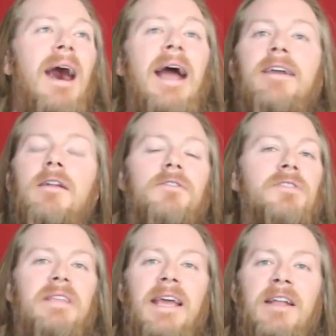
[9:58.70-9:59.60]
can
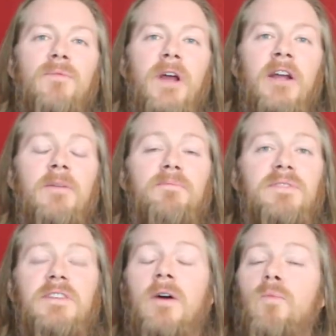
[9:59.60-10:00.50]
understand where
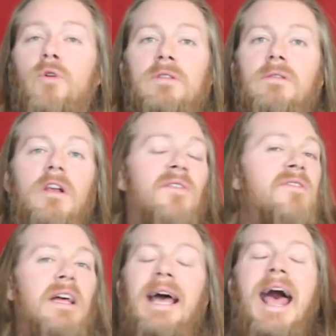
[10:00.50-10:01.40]
some would
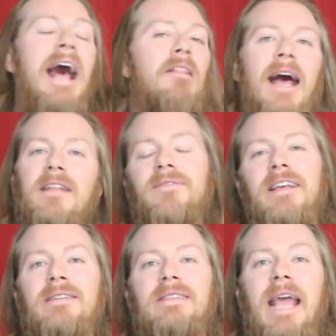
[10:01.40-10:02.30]
love the hell out of
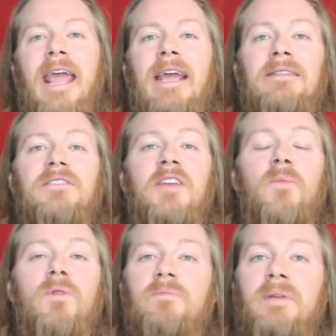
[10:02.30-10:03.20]
this and some would